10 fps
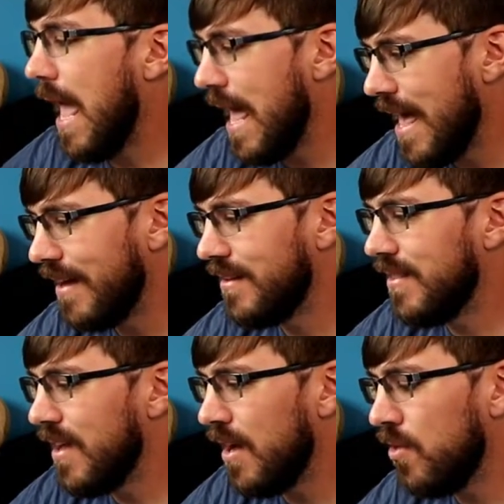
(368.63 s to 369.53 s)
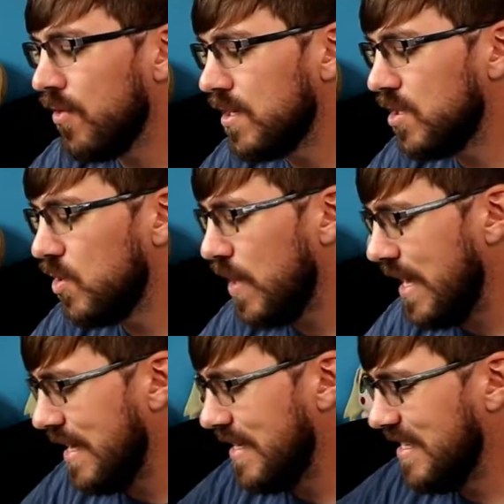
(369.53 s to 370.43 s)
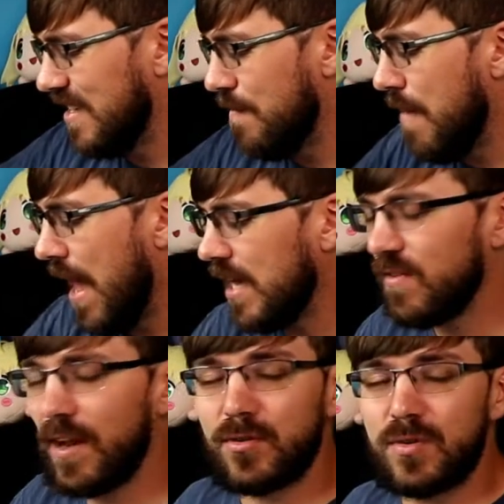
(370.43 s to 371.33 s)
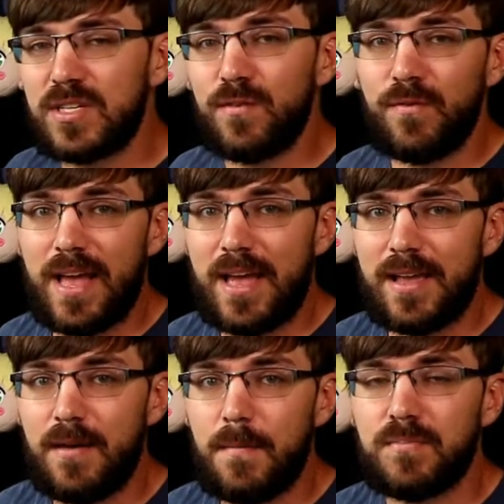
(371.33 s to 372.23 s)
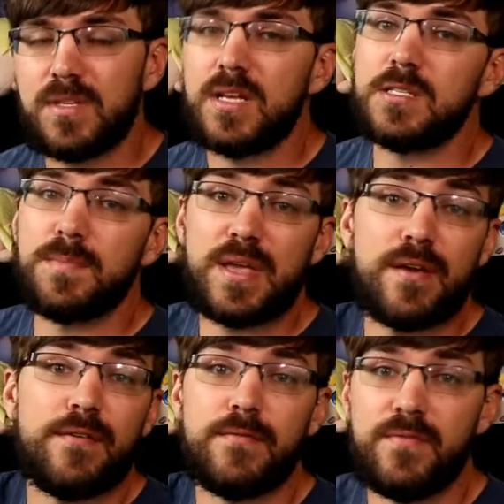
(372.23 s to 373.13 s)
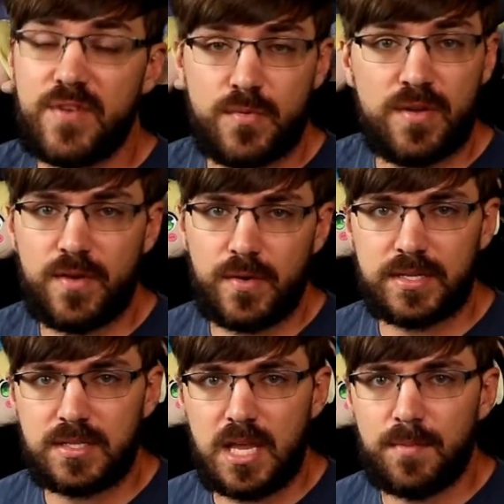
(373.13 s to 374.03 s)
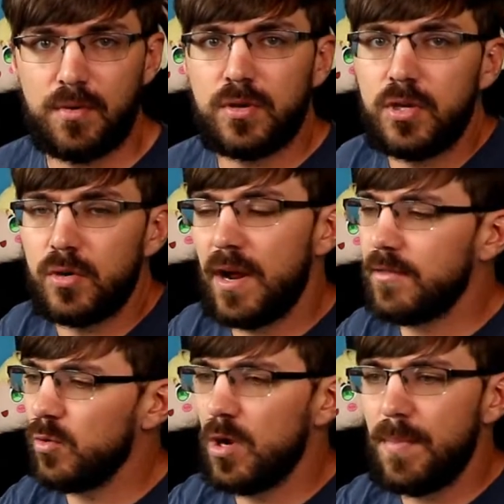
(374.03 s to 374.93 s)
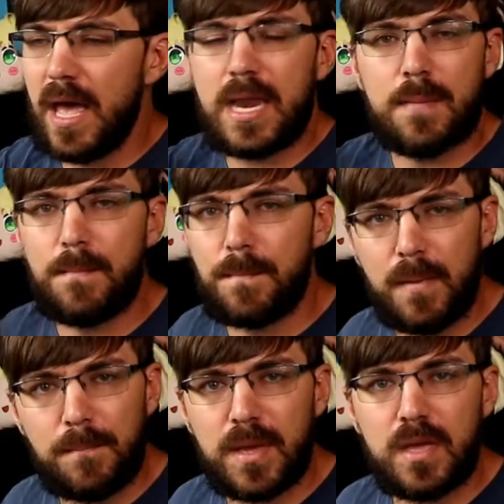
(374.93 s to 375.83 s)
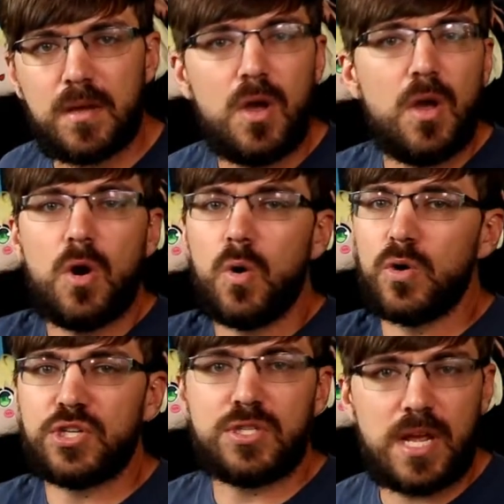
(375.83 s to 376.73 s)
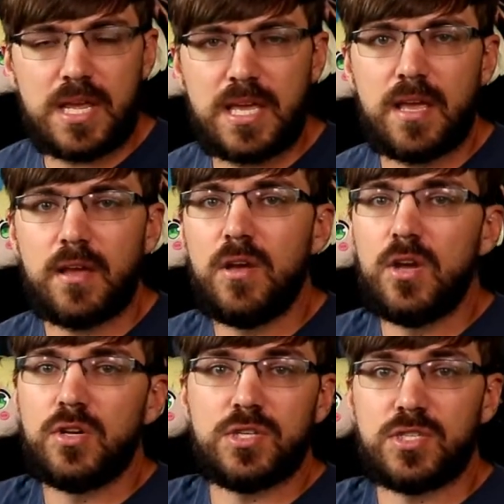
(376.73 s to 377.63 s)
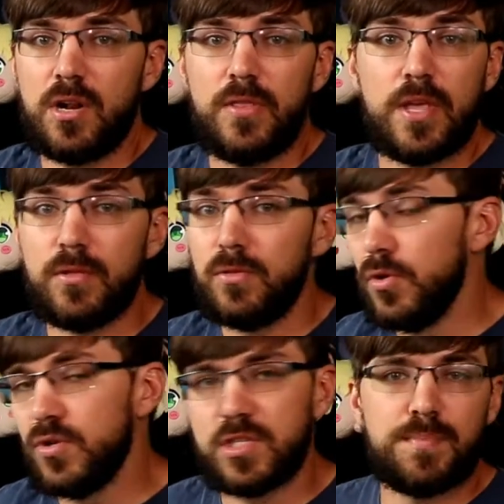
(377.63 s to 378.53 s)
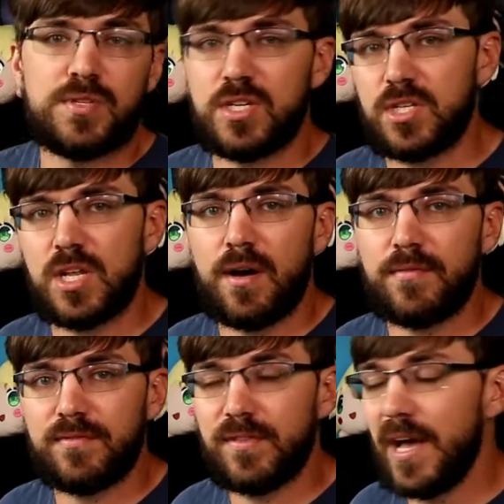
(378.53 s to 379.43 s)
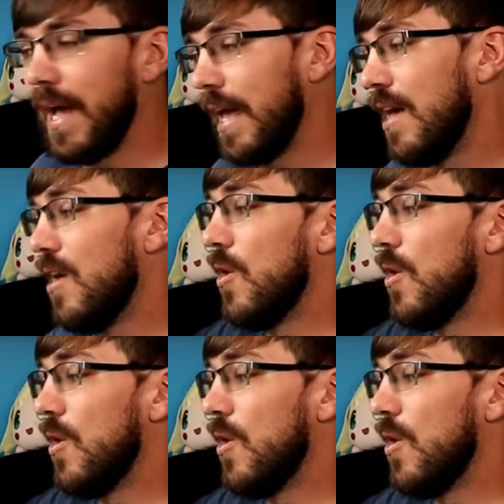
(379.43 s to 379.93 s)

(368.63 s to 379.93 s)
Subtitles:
And the other thing too is Max Factory's flag tends to be very, very stable. You don't have to worry about any bumping or shaking to suddenly lose the positioning of the flag.